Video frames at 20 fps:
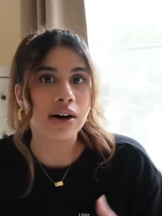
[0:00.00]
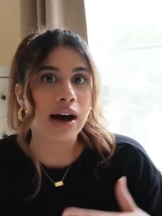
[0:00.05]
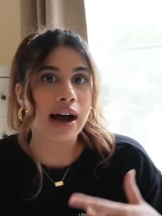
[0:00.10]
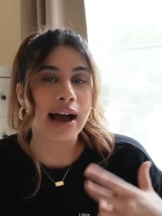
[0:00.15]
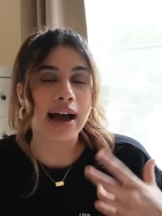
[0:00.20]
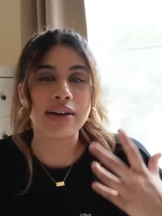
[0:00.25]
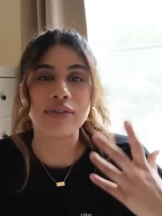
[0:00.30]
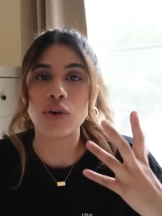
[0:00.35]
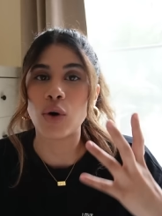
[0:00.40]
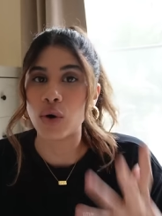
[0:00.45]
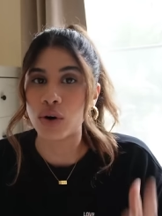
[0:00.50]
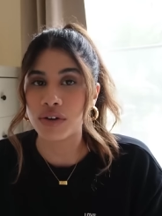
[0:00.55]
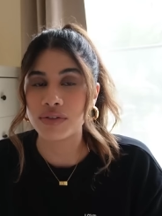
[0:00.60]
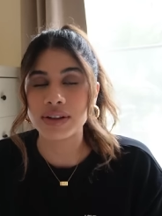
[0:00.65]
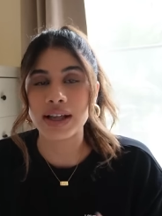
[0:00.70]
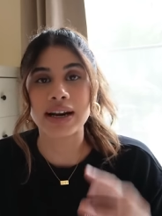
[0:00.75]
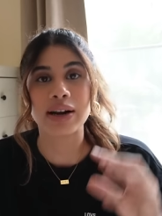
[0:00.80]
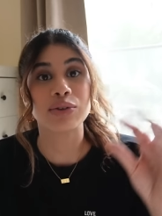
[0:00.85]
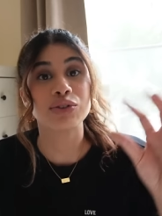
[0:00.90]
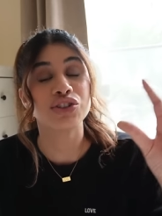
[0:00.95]
i have all of
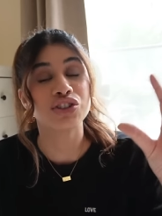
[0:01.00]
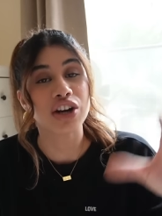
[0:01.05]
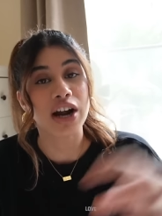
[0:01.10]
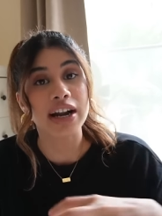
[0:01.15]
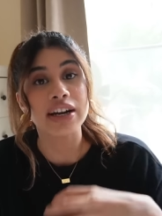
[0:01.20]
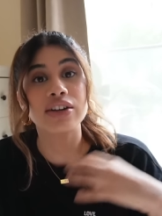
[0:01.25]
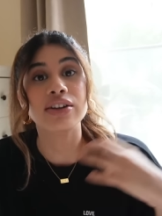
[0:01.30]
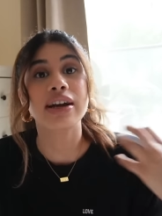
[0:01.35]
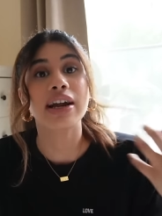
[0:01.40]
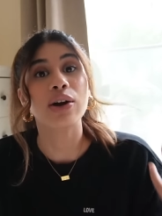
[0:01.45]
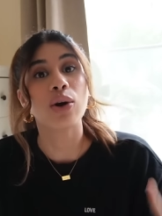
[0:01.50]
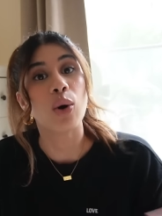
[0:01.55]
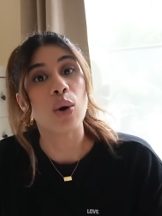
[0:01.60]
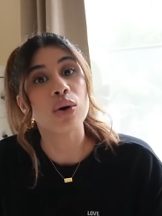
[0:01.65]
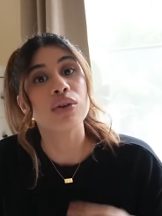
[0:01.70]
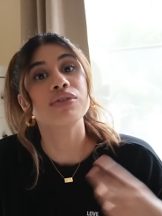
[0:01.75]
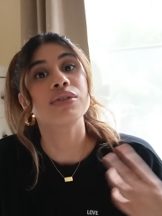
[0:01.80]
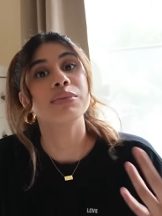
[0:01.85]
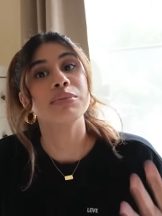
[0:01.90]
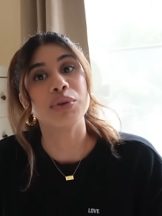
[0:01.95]
that i was trying to get all
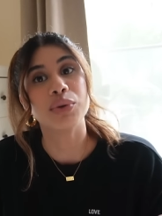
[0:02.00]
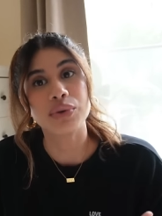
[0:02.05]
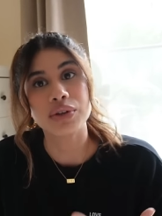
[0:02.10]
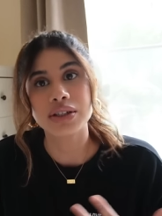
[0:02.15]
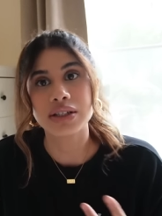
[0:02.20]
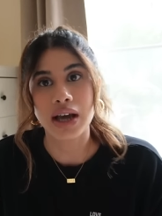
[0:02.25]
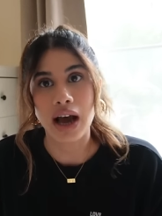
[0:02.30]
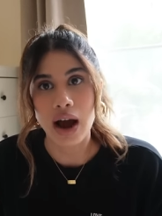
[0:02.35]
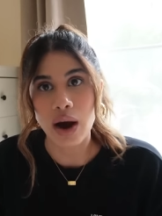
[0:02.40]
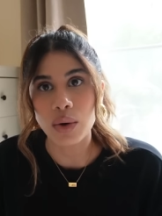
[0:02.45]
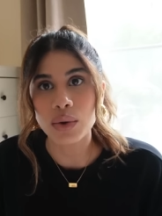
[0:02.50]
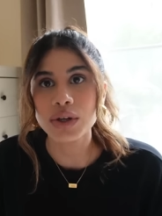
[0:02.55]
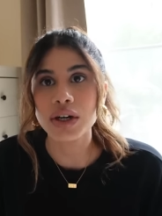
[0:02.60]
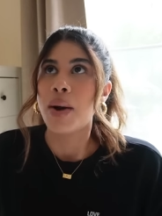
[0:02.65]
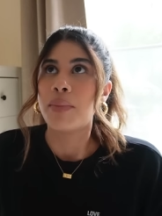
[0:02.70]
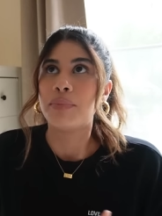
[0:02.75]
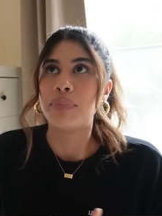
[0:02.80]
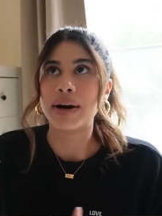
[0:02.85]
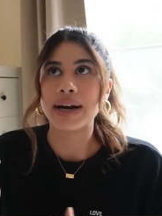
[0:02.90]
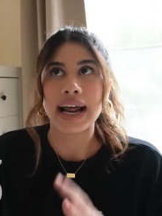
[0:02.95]
of the mucus out
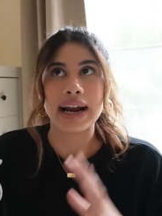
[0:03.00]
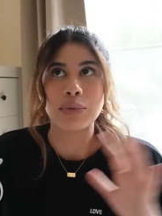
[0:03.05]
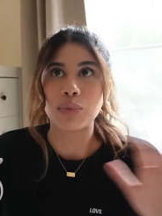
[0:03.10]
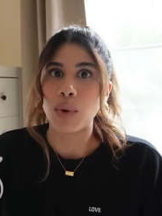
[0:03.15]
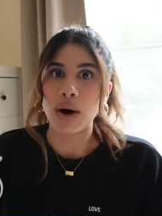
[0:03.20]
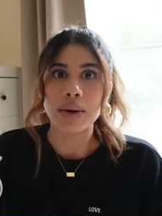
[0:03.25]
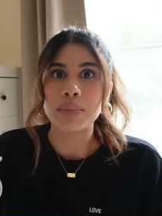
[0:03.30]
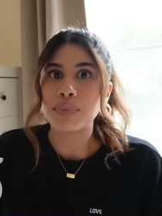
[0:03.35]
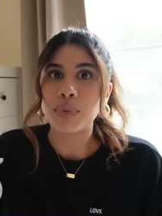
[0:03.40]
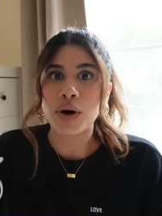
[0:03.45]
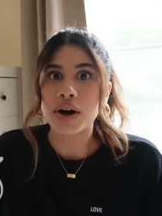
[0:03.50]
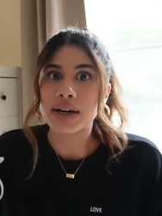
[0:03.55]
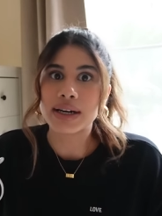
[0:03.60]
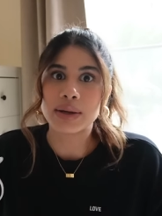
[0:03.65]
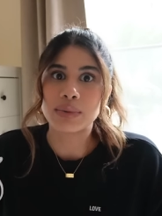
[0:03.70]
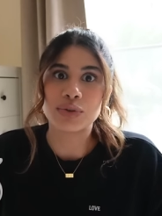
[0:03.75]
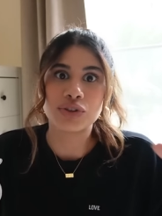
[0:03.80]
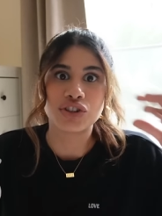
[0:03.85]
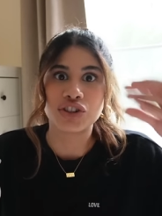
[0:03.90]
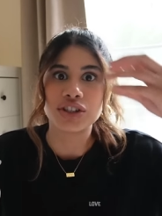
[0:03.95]
but at one point it
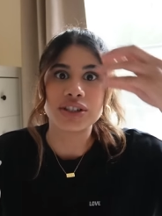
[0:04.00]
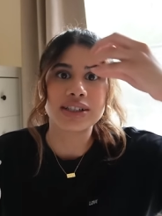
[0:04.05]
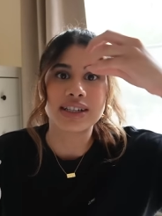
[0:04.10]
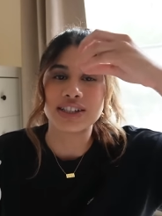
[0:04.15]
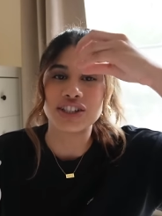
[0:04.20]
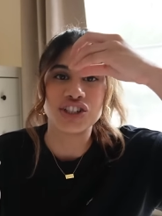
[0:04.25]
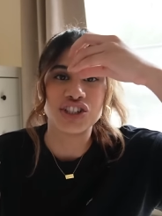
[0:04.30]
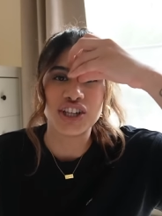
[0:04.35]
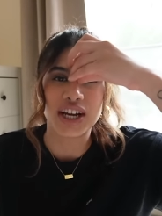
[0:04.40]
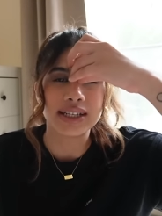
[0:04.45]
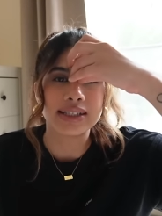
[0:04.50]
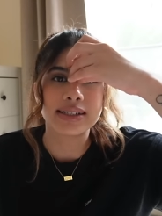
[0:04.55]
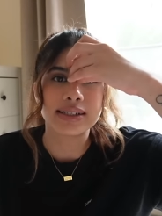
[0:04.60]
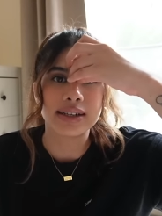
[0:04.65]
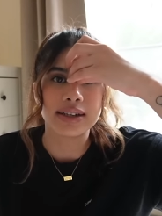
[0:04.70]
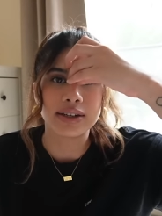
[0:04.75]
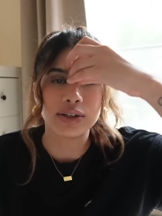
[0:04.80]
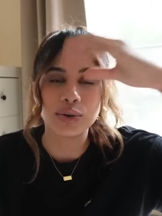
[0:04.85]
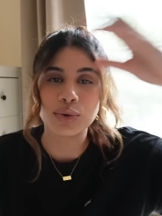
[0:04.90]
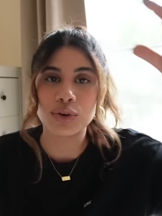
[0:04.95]
was just
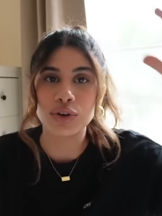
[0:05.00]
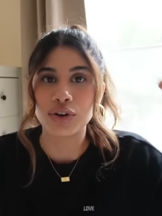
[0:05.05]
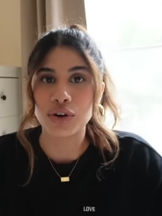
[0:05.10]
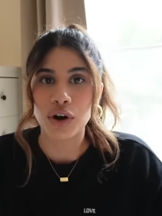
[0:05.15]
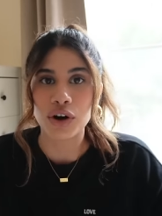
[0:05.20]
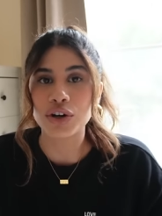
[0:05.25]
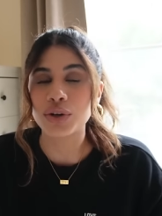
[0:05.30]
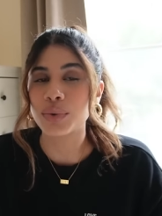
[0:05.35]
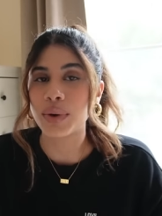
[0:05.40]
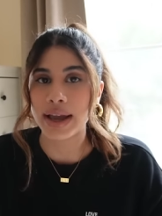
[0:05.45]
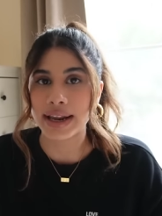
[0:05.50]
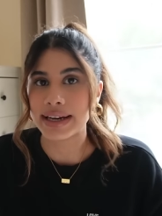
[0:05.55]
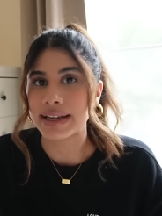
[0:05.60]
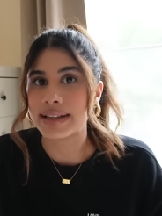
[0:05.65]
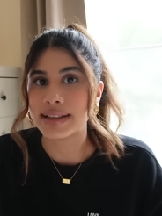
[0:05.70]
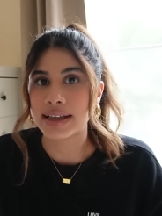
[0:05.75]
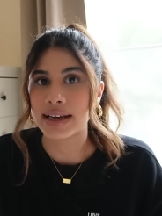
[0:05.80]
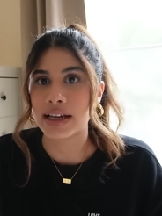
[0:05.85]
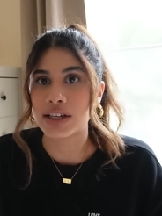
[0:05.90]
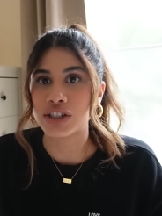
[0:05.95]
congested you could not do
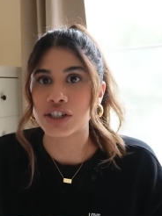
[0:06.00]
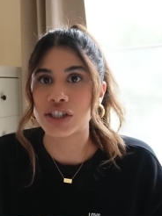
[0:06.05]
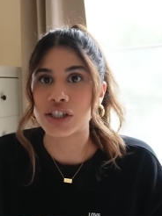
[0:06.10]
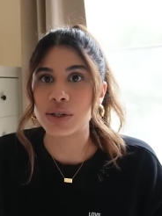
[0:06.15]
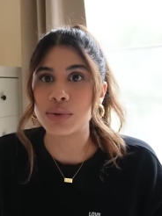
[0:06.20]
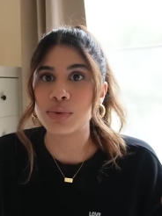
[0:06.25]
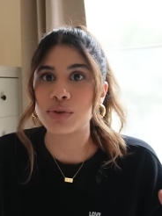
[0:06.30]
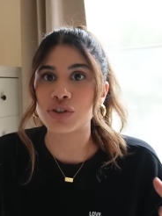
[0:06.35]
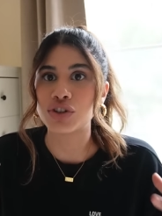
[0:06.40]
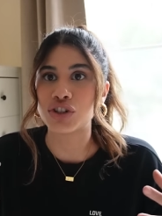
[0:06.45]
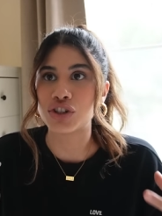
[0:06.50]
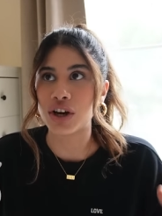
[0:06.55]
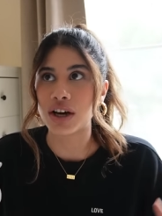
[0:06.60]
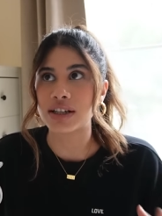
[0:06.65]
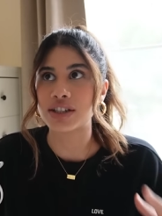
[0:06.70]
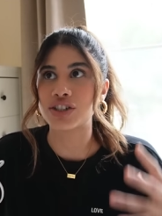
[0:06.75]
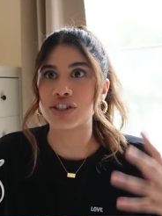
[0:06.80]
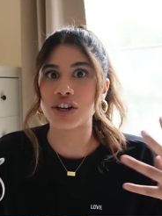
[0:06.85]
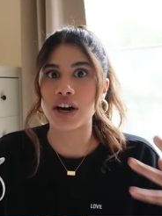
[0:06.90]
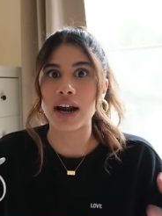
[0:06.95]
anything and she was
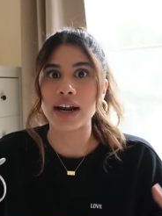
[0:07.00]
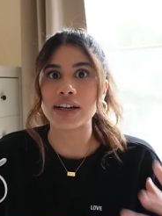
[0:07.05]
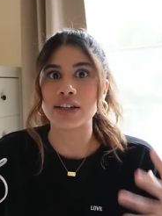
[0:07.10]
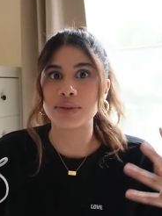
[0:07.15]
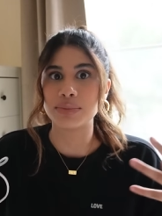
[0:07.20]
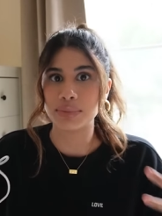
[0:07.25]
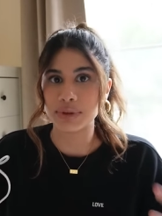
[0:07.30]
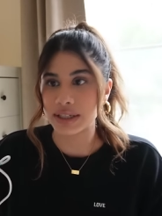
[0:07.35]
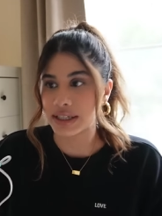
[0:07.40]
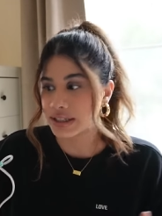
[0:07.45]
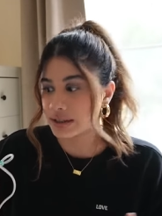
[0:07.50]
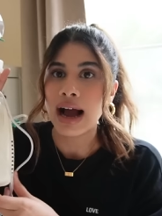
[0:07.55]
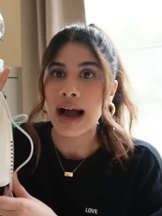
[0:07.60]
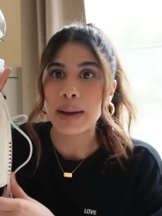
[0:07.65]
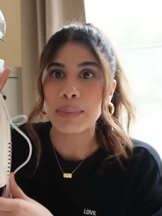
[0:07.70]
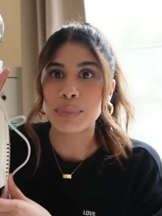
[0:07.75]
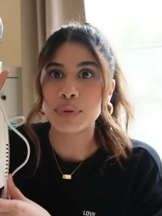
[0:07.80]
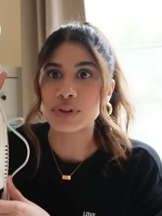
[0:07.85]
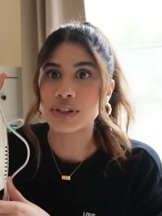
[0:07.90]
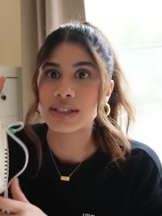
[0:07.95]
just trying to breathe i
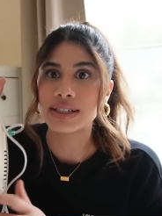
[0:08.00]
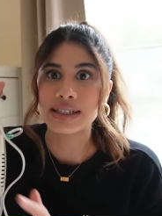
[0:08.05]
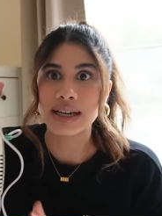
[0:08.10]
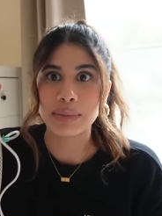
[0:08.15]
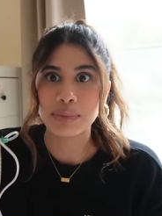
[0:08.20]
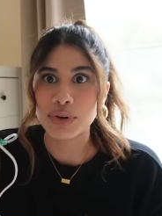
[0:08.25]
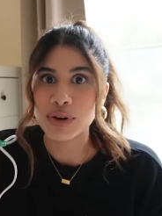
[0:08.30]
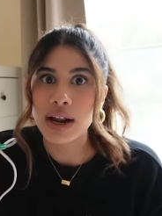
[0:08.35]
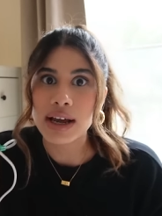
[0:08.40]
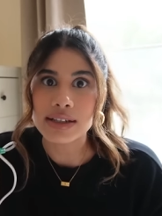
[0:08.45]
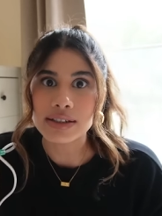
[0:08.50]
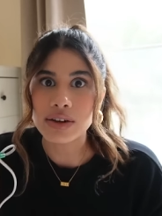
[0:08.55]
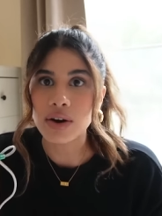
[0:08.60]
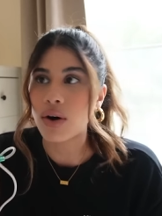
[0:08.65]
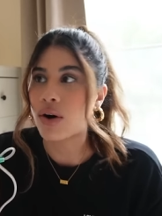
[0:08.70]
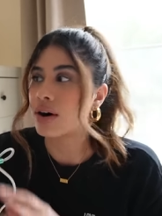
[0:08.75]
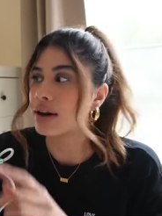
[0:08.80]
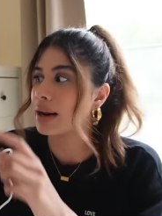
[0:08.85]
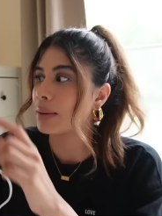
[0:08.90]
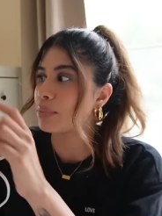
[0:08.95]
put this nebulizer
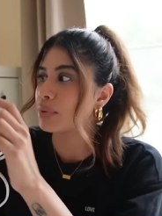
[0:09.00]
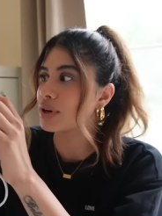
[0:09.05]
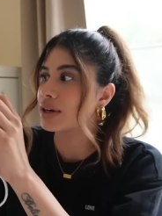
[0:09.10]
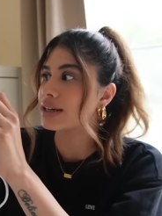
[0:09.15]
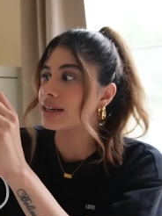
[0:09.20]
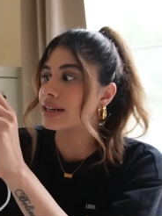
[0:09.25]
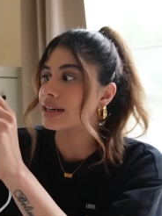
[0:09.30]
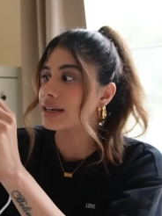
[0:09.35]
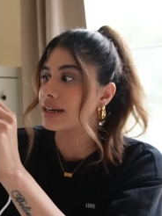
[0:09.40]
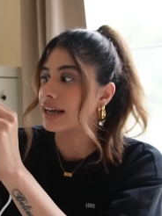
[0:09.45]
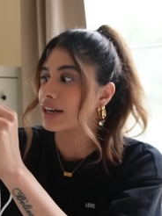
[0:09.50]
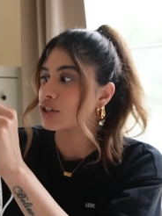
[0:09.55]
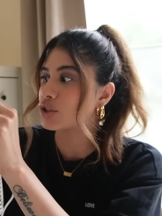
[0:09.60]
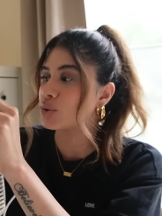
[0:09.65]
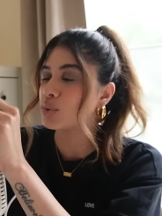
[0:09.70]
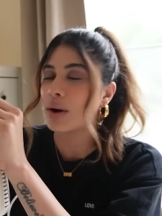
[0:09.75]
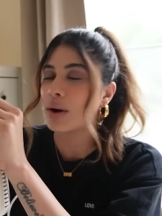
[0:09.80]
on i put a little like 2